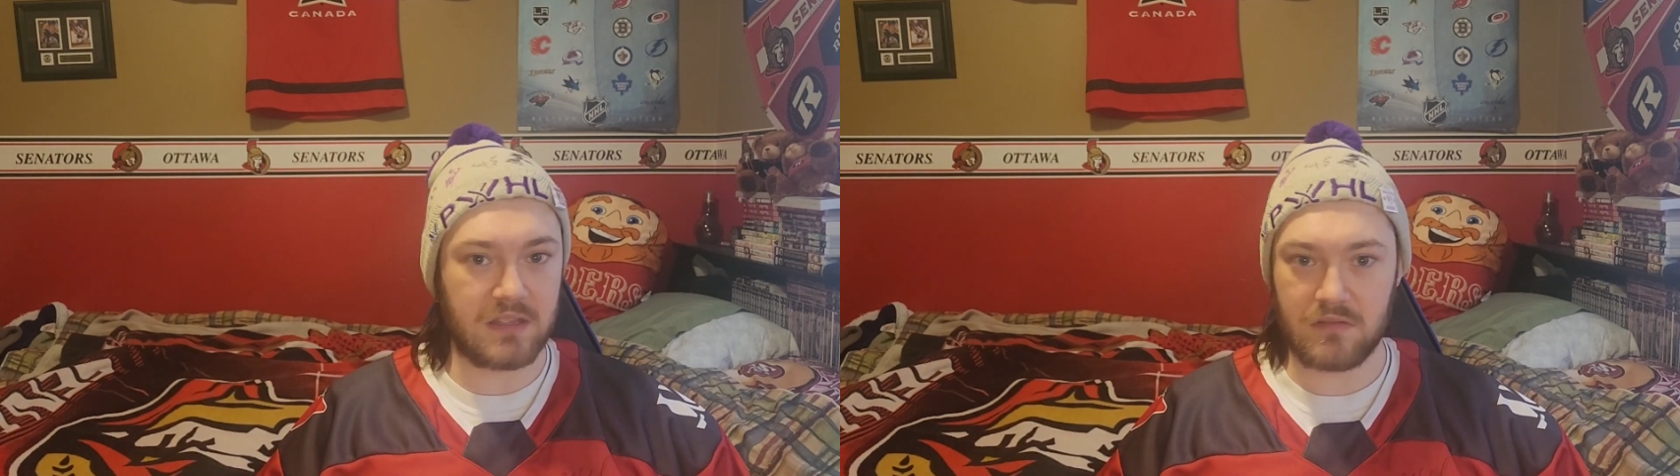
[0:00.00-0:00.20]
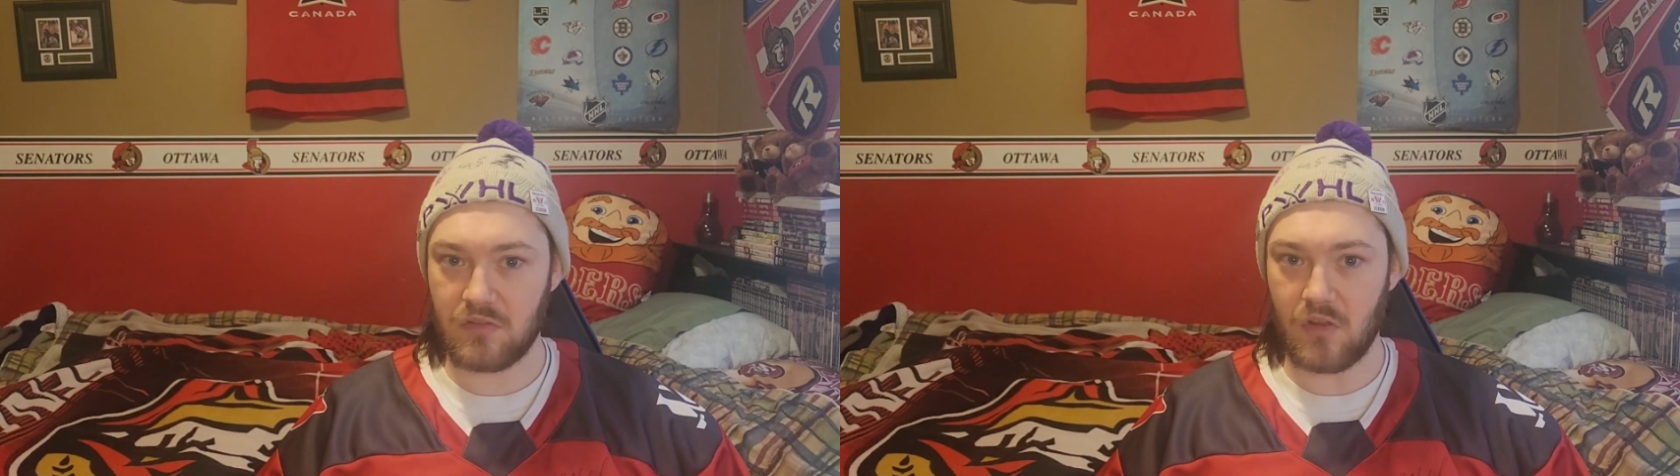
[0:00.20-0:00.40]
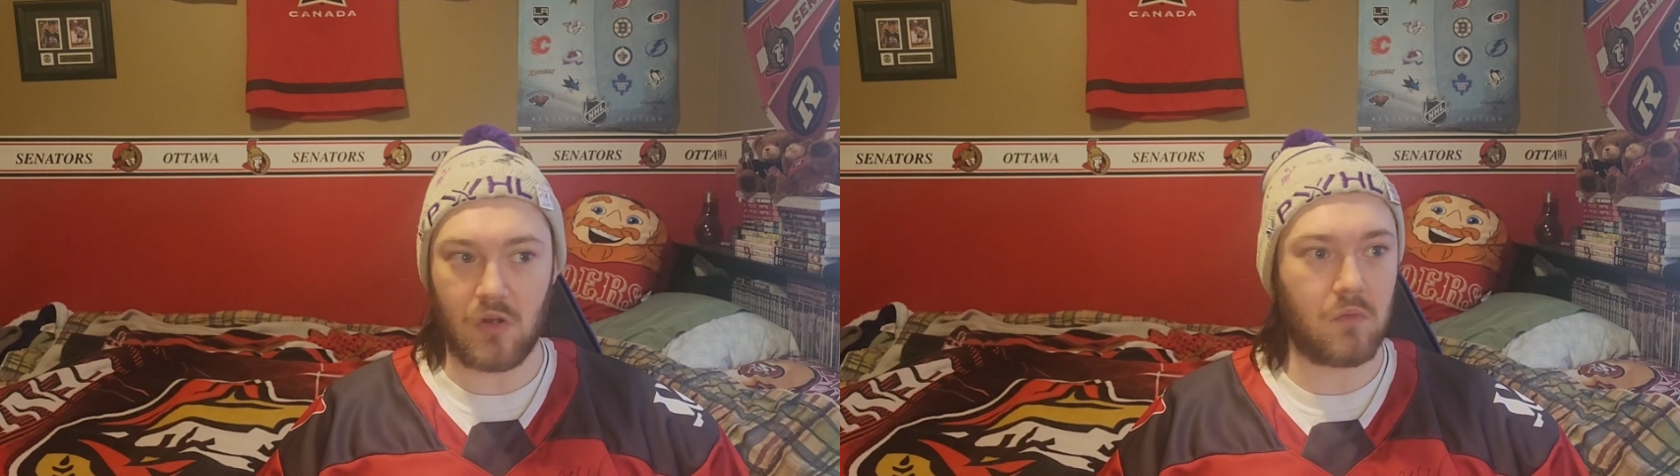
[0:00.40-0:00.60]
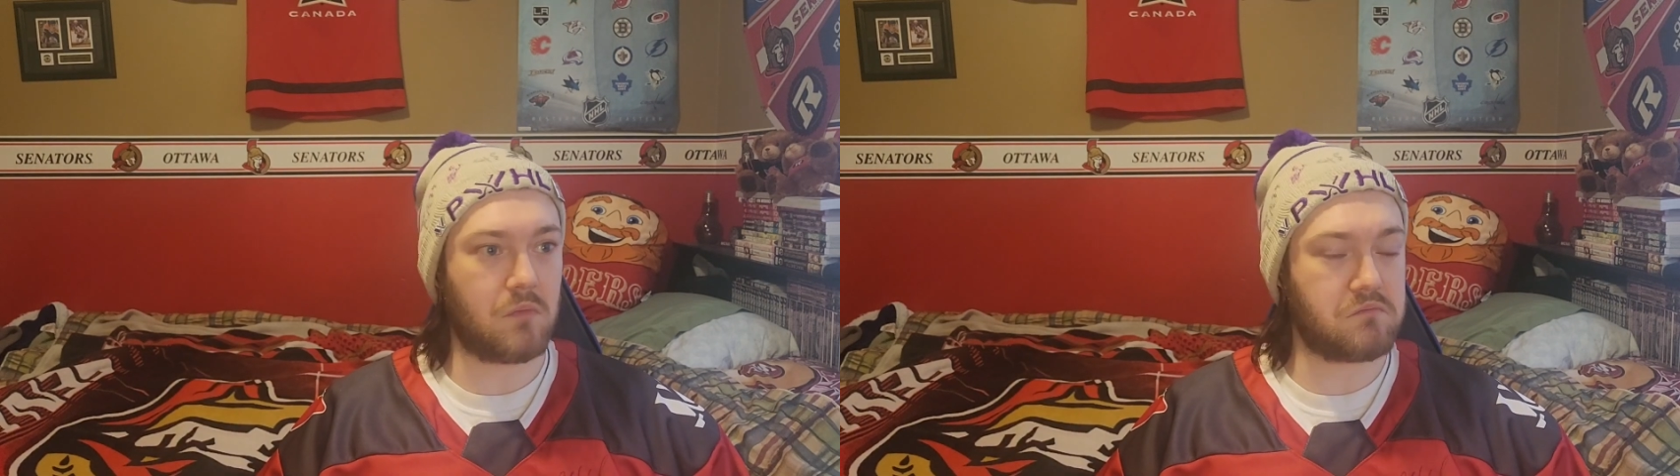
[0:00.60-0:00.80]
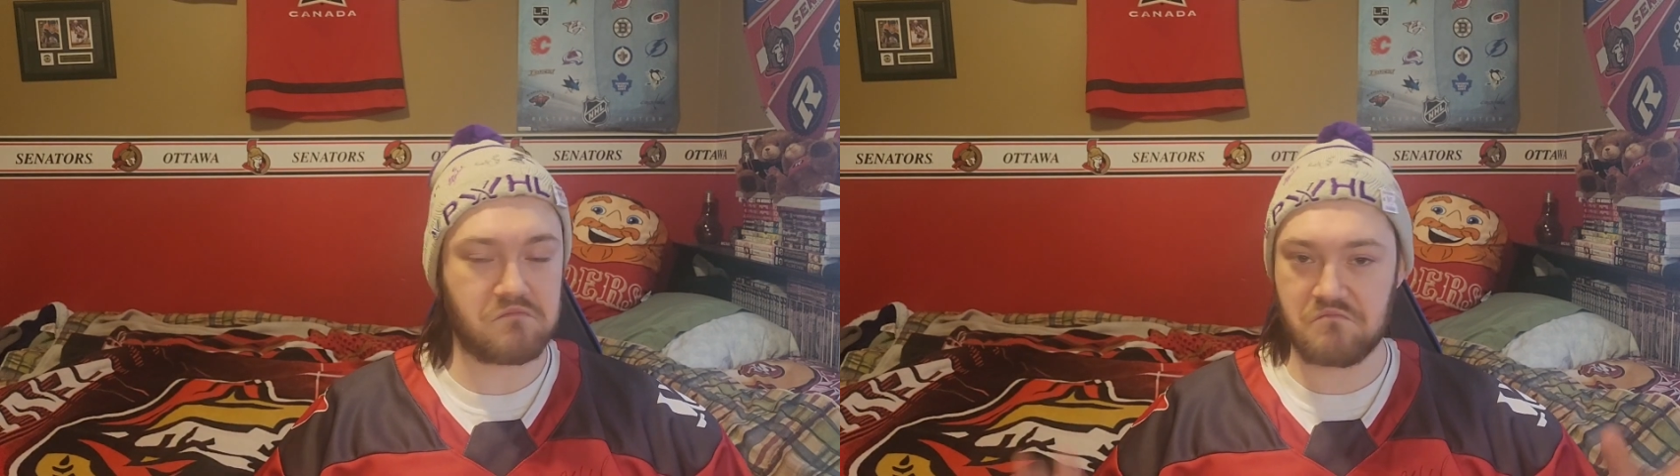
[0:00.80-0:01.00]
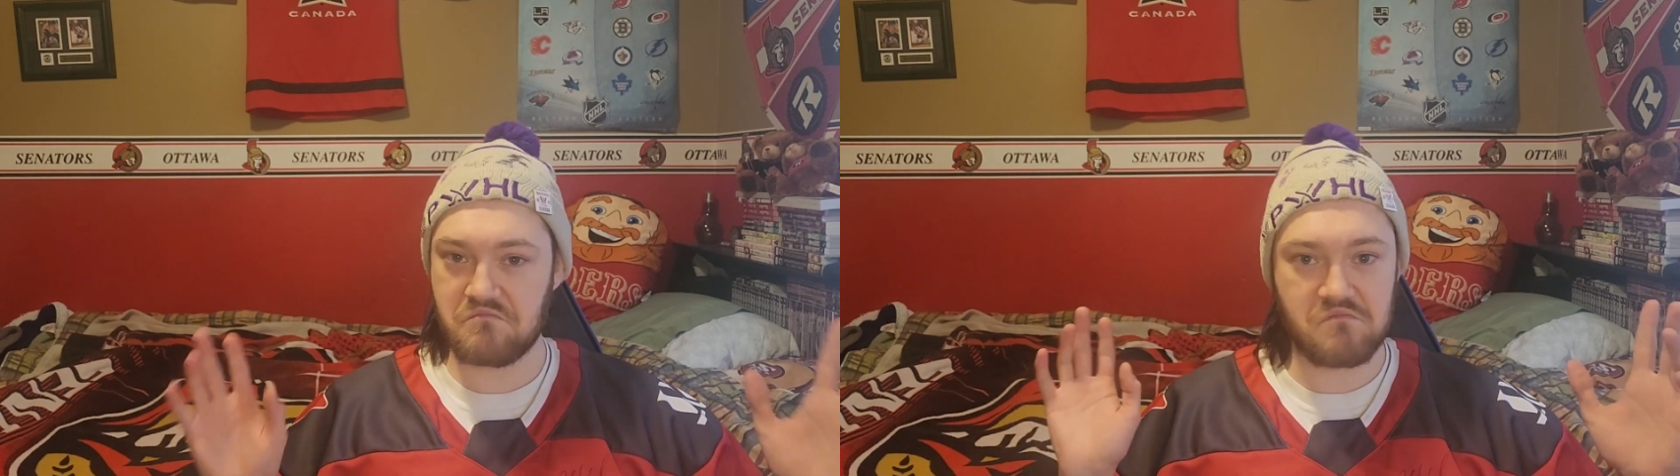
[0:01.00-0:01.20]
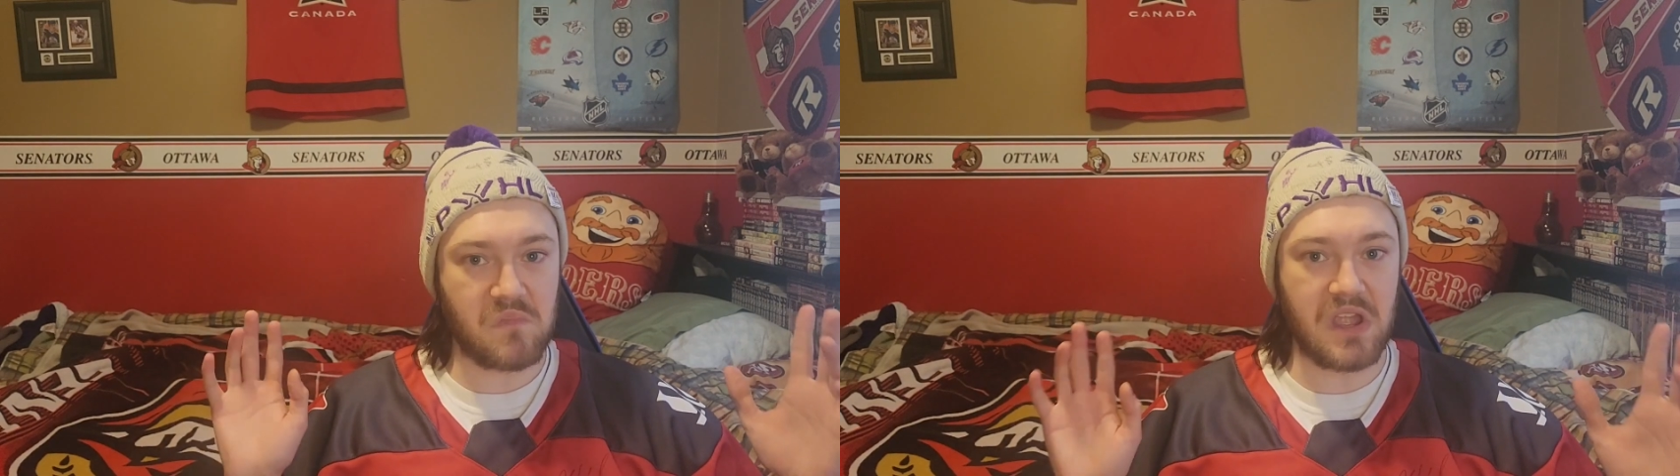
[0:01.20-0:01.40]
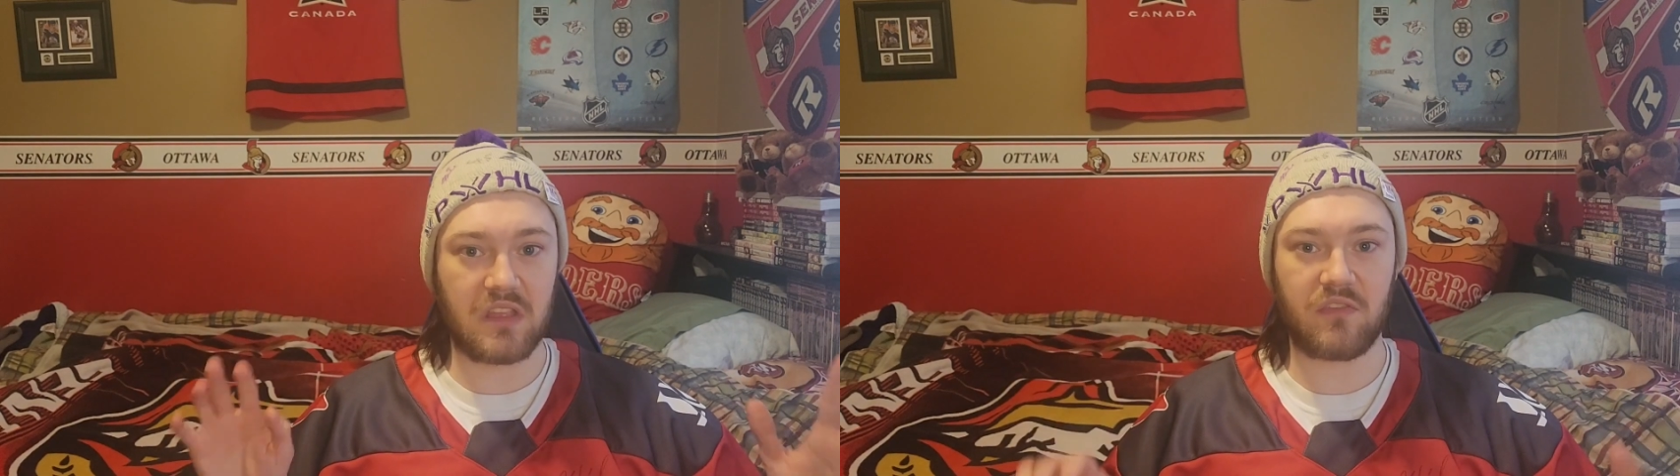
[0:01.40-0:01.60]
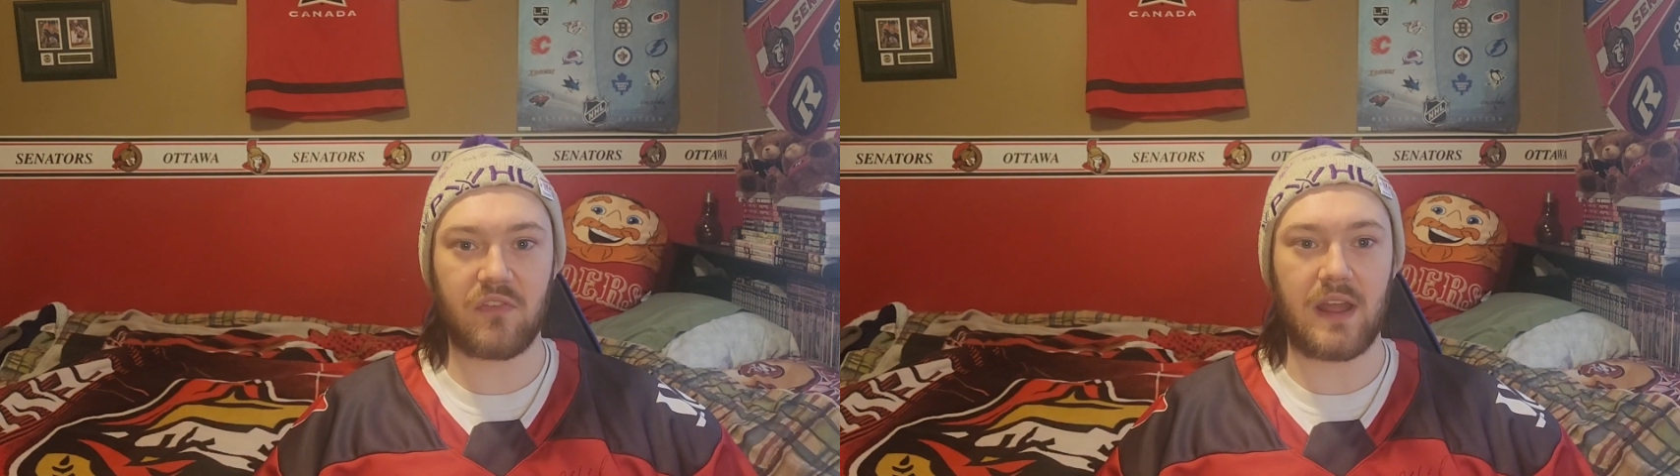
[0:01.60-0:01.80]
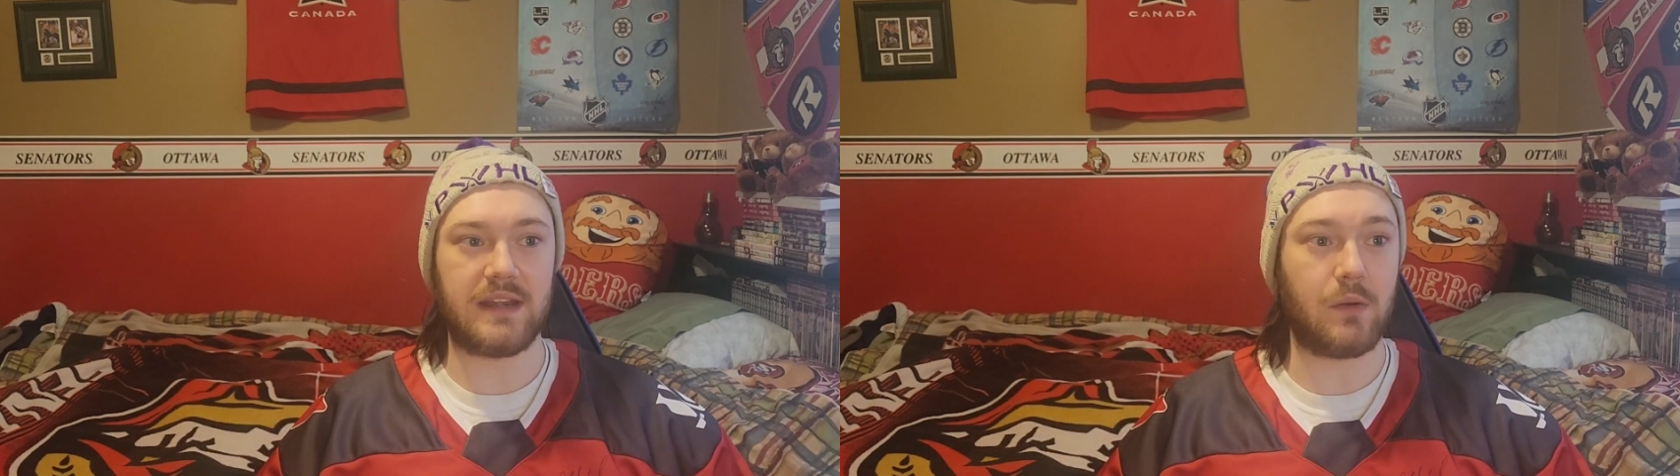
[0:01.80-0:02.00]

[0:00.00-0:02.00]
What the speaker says: so it's fine.